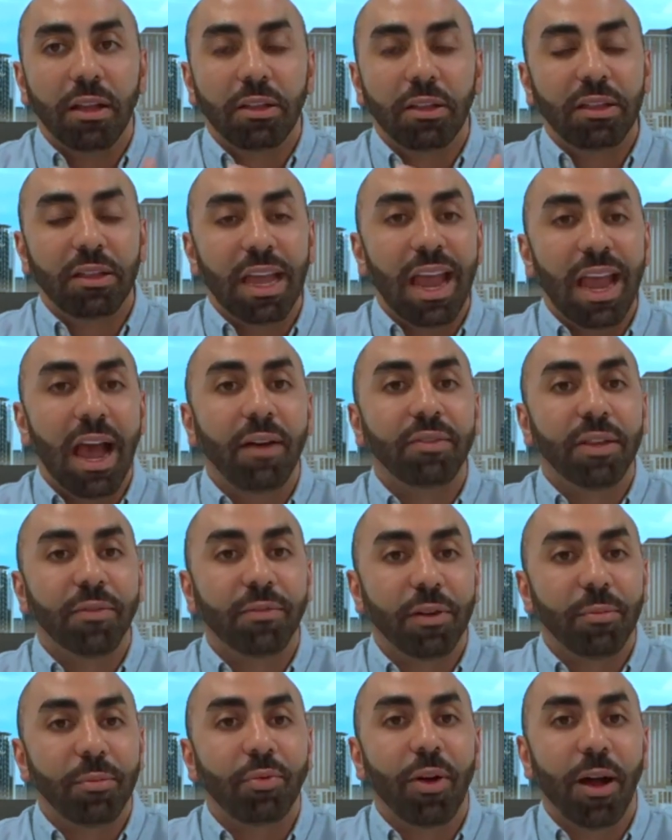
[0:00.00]
have
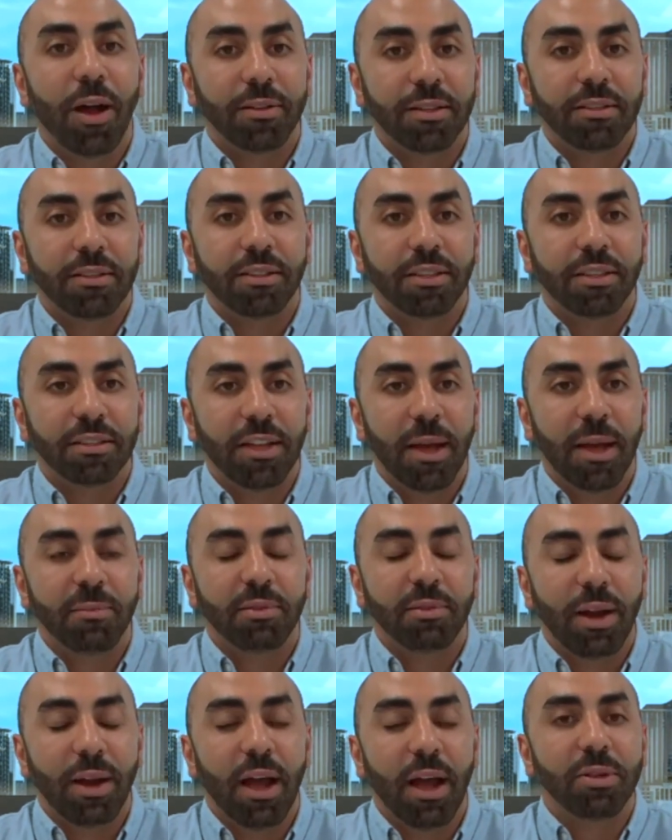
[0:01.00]
different processing
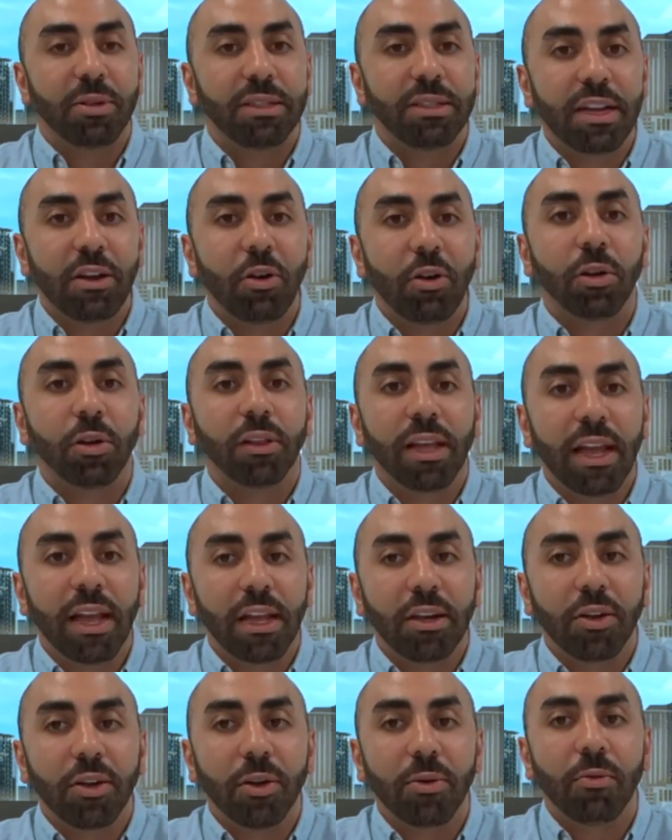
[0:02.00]
times. But I would say
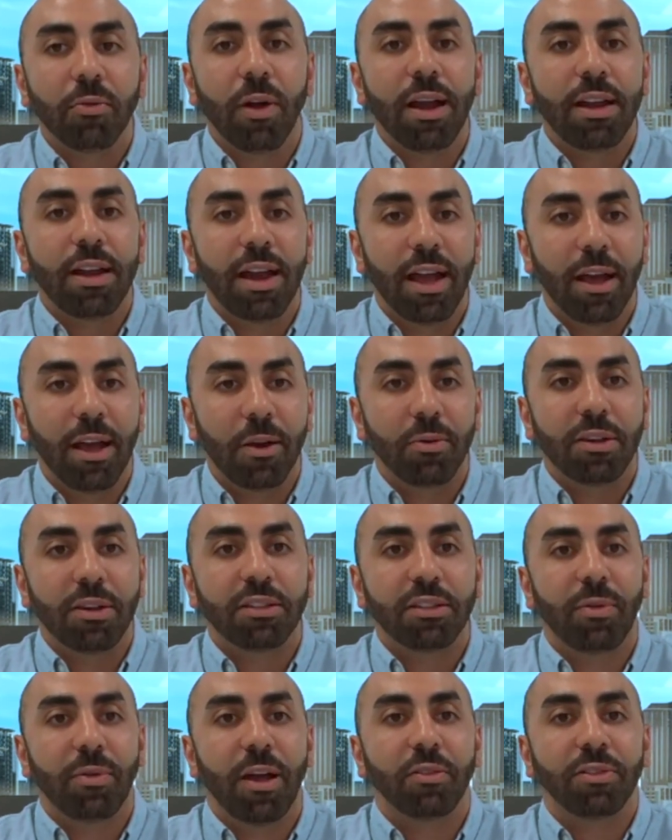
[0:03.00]
Orlando right now
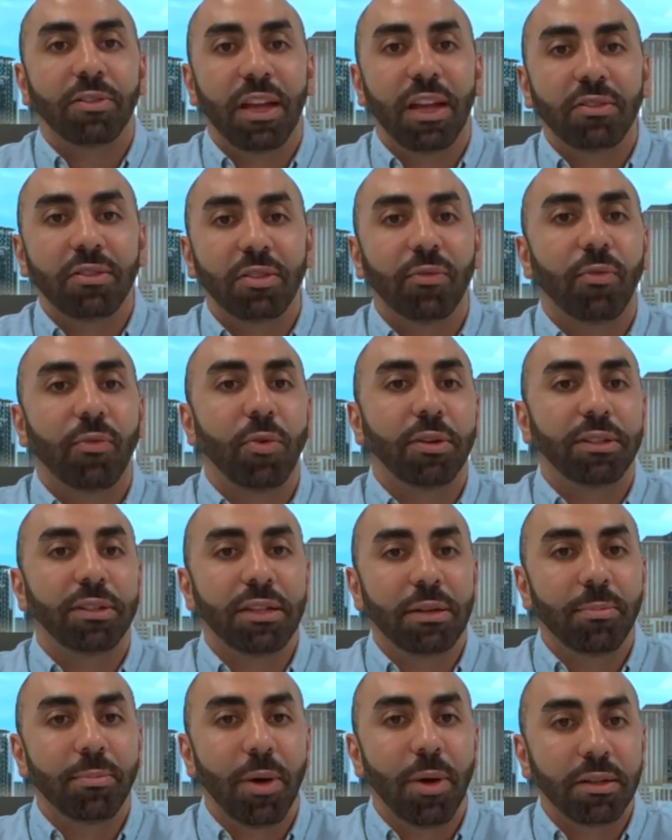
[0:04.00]
is around 10 to
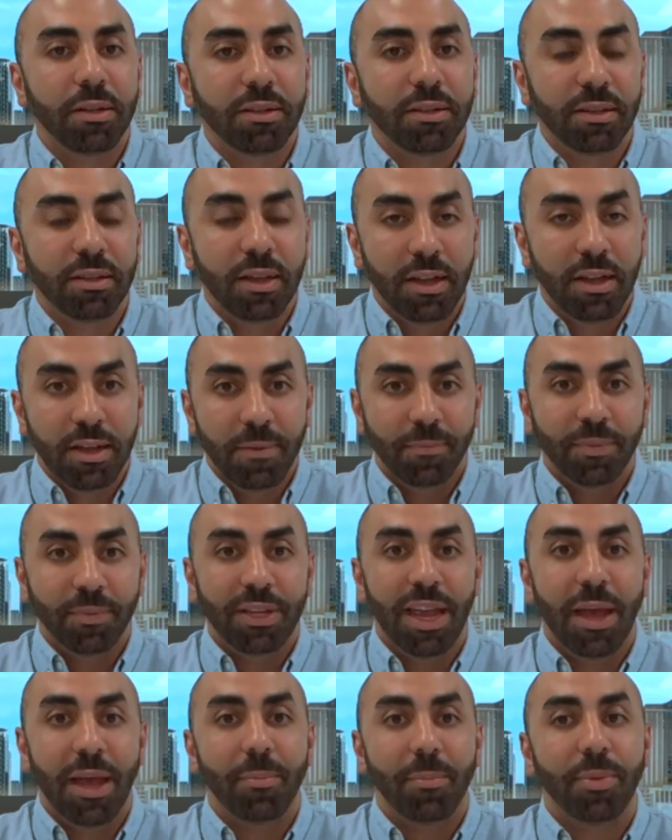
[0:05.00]
14 months.
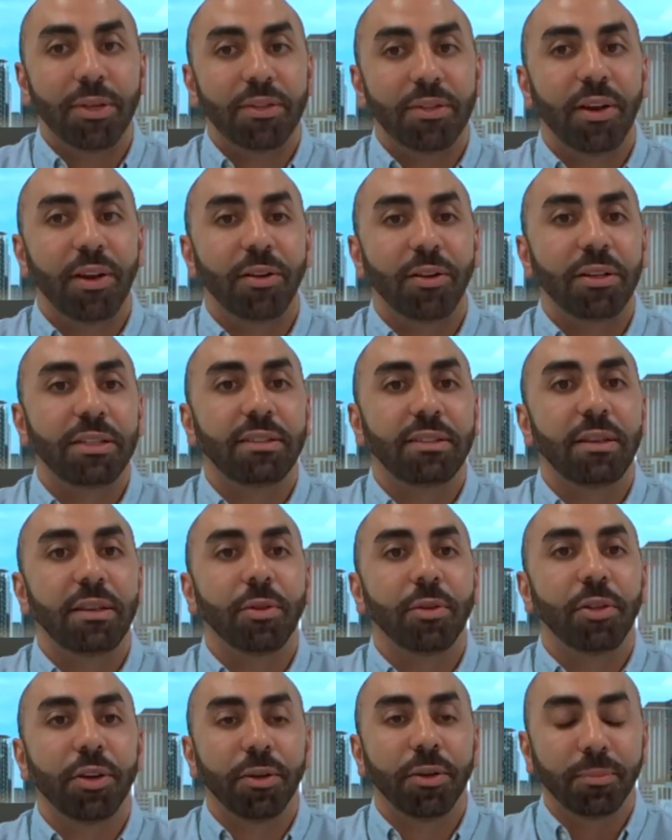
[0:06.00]
Tampa is very
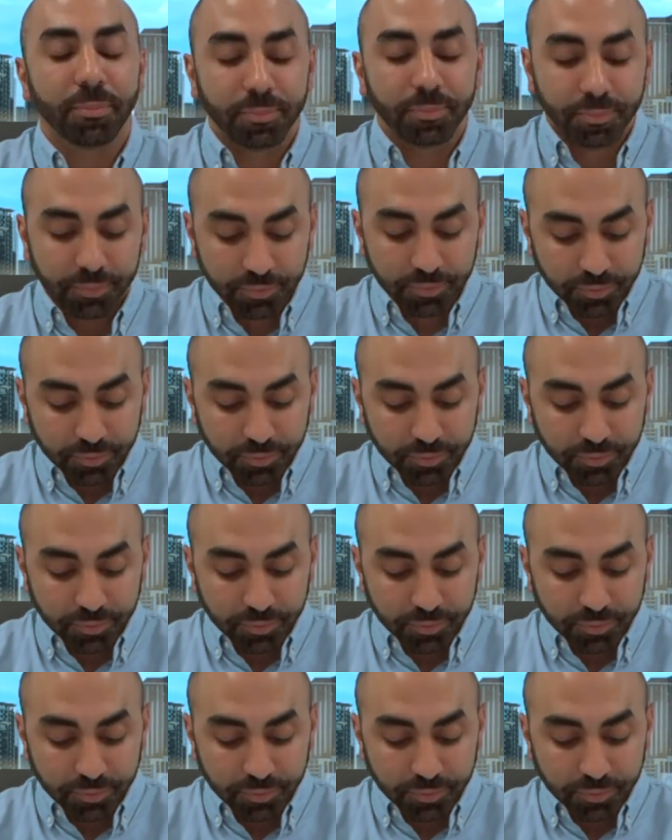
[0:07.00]
similar.